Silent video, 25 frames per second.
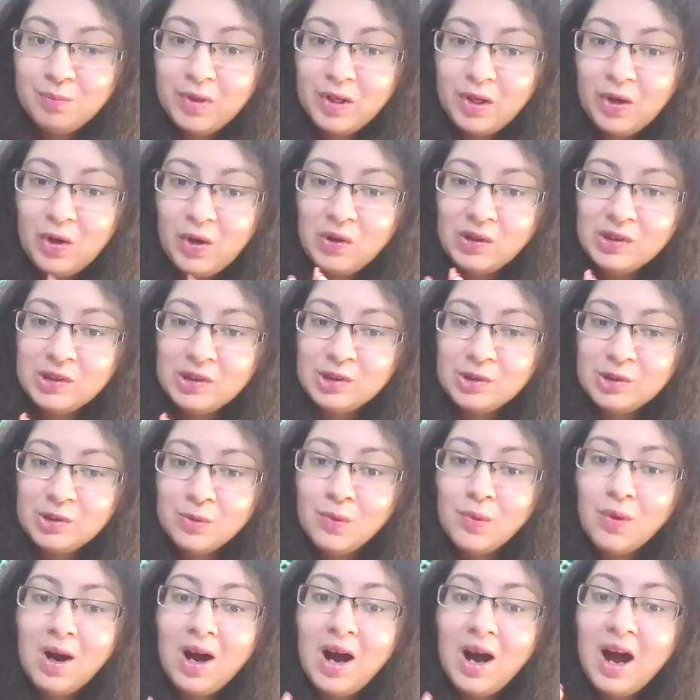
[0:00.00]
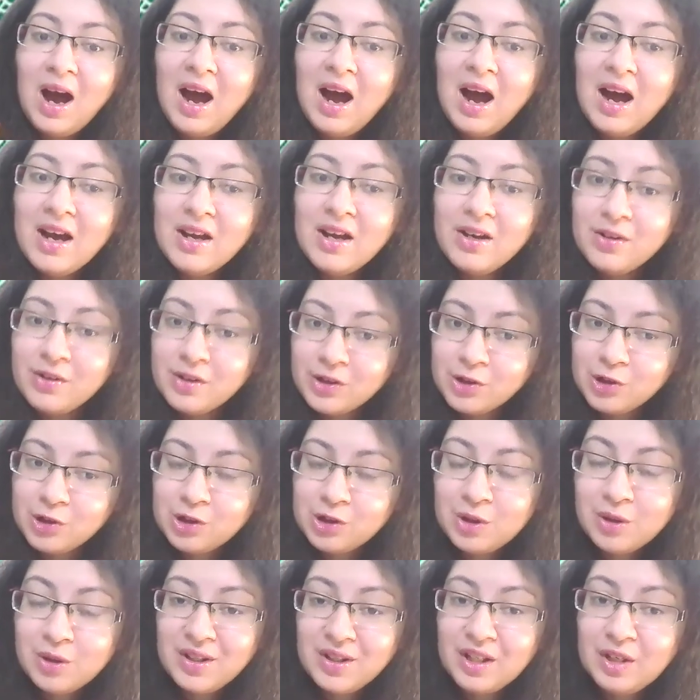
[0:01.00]
belongs to
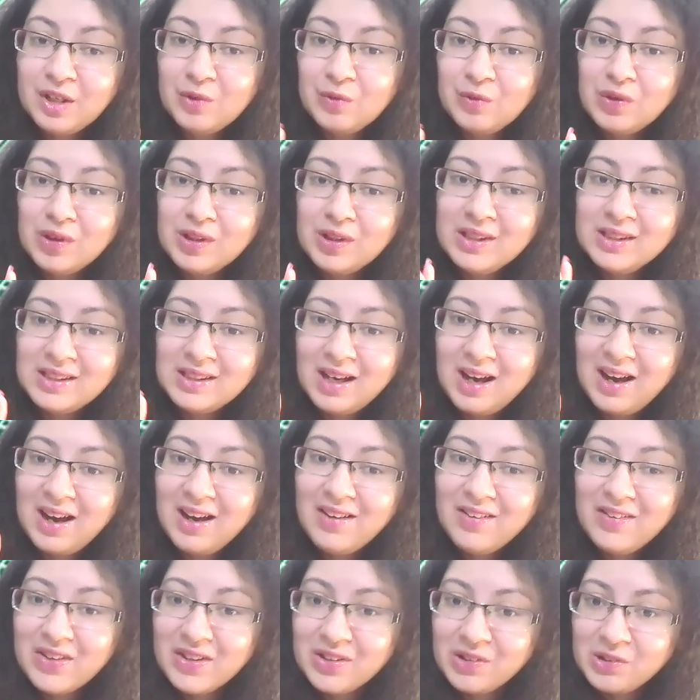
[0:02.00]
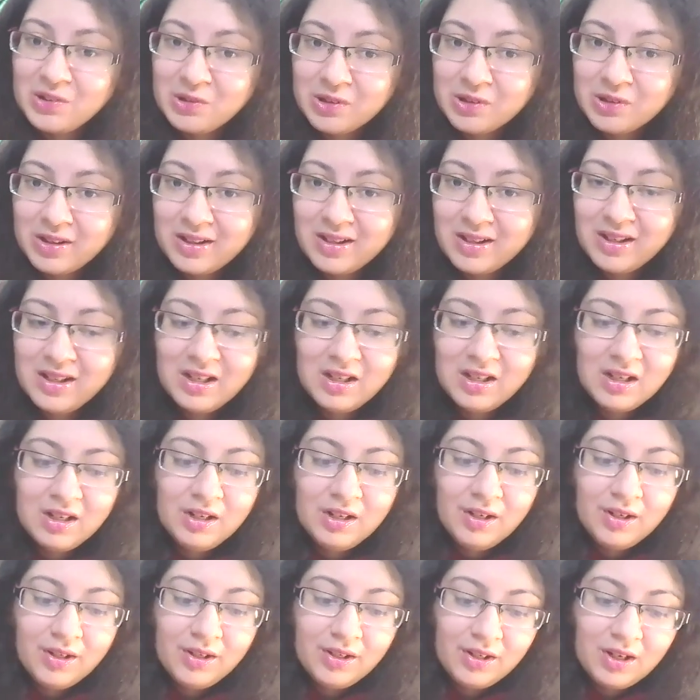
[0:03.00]
Irish. He was Irish.
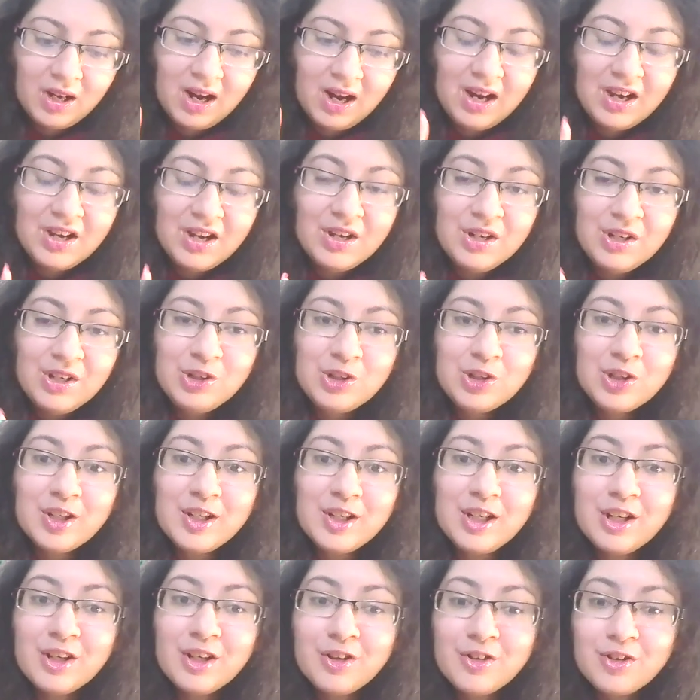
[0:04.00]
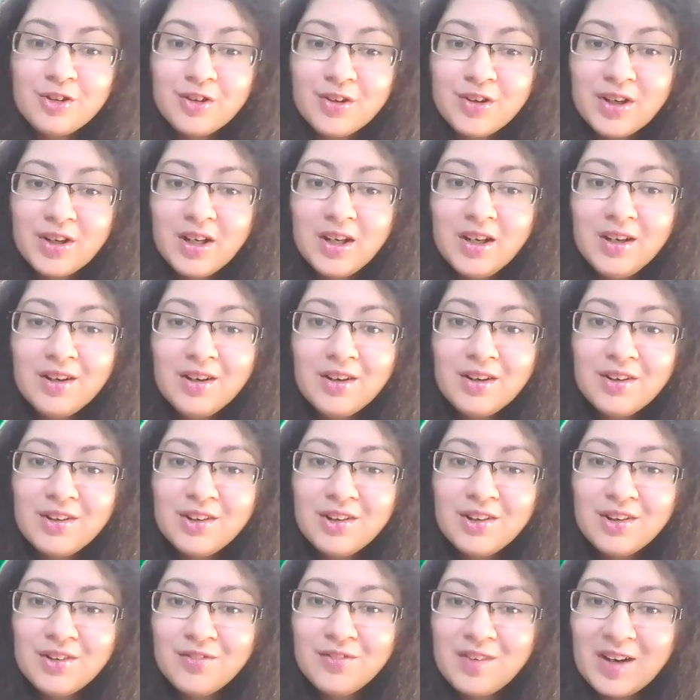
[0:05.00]
The Irish literary
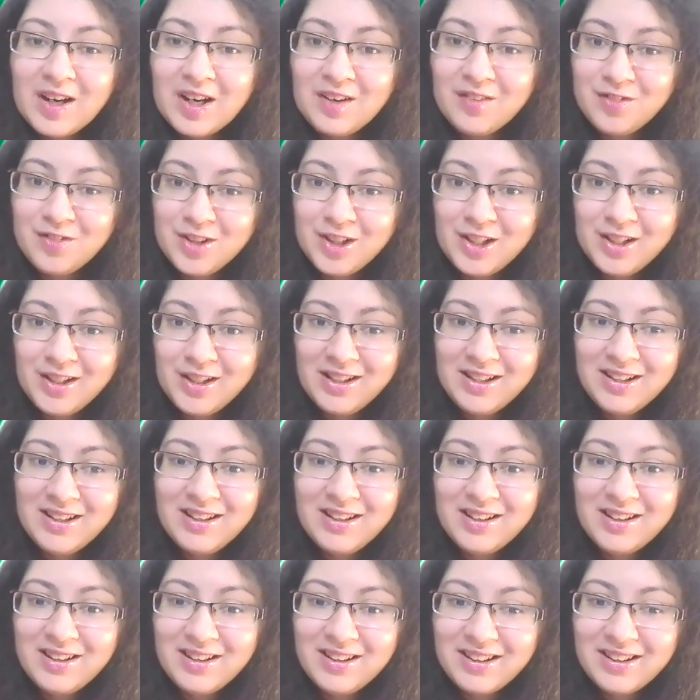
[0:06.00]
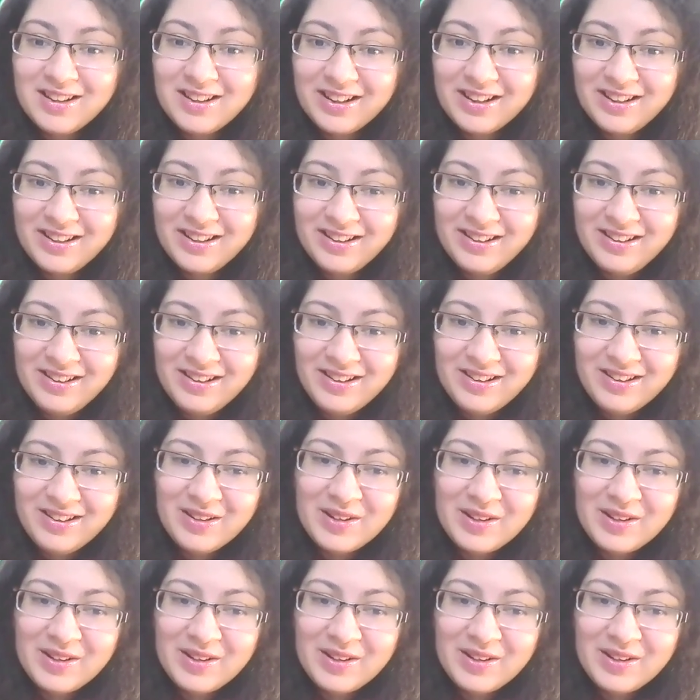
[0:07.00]
revival. Clear?